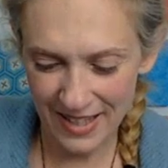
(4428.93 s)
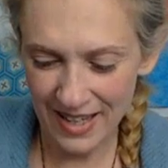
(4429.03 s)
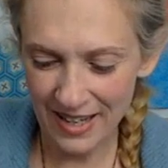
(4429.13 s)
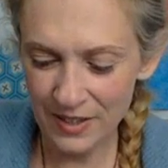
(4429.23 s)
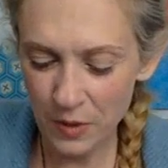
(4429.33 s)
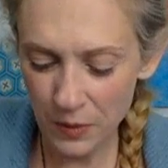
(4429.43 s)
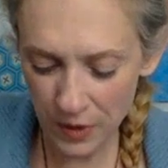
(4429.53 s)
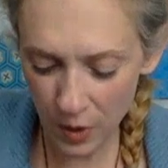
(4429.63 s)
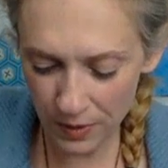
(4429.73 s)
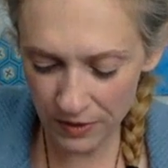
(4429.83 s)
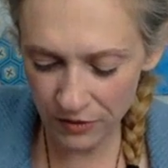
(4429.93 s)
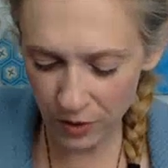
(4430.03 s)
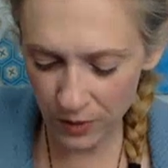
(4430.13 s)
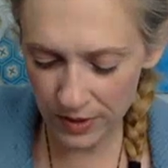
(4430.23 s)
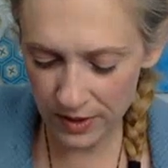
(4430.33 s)
I think what we're hoping for
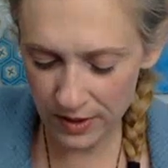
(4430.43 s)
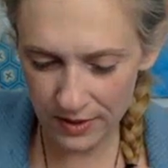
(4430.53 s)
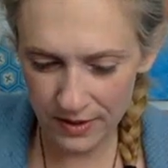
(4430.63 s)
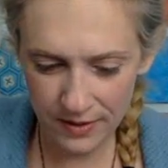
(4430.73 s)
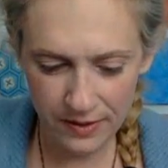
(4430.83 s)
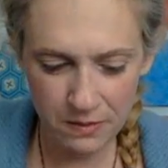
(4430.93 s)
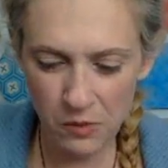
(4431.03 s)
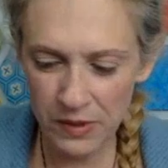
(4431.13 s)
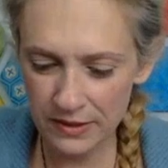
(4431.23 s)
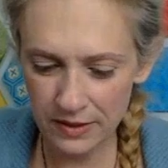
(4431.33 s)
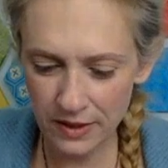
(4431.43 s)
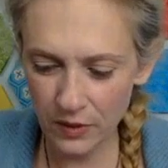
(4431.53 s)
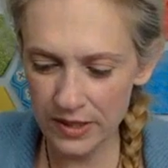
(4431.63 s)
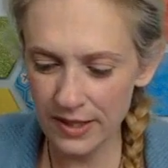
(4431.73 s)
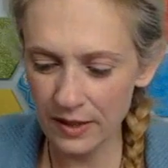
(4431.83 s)
with the mobile studio
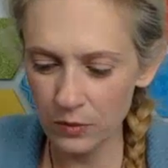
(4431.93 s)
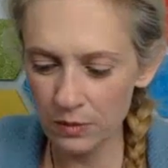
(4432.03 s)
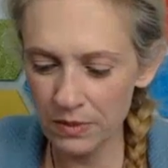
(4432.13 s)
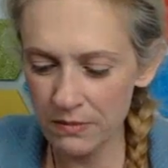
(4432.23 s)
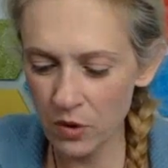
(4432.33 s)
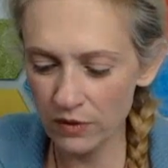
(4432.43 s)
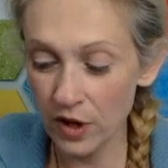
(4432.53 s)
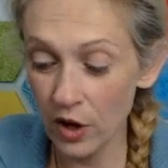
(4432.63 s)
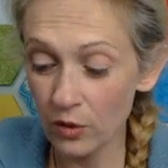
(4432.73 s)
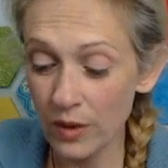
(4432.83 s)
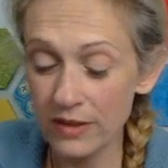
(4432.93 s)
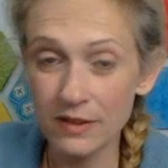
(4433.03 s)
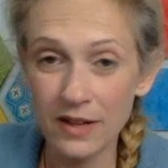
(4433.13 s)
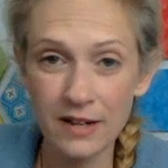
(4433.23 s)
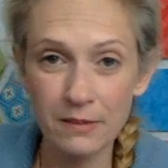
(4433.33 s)
is that it will be more of an all-weather
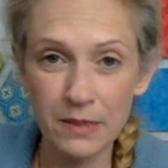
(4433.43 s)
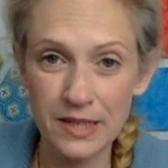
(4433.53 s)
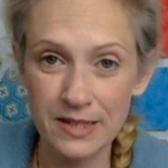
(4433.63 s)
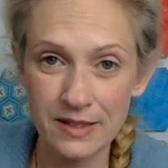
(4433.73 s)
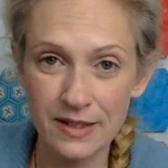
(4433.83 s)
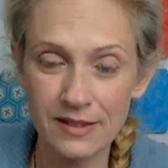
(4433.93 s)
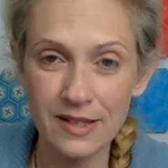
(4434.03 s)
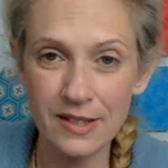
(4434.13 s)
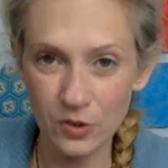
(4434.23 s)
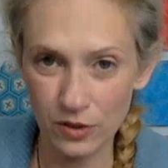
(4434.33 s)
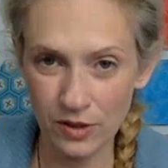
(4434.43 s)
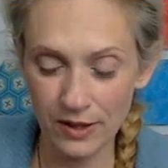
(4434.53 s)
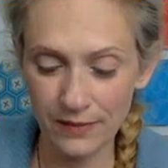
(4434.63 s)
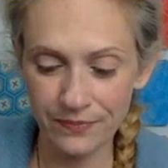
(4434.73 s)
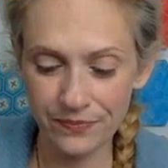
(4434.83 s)
kind of place, a seasonal thing.